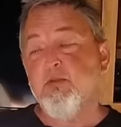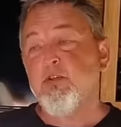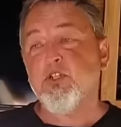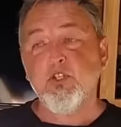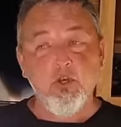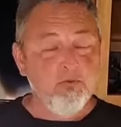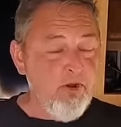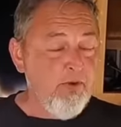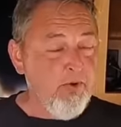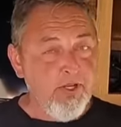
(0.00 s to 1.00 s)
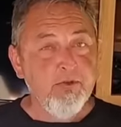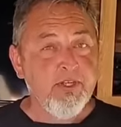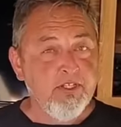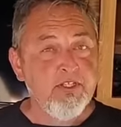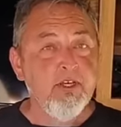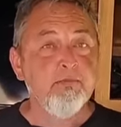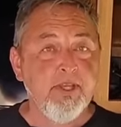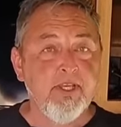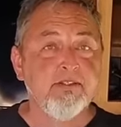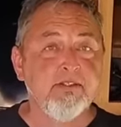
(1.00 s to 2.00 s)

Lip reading: It will show right where you can dump at.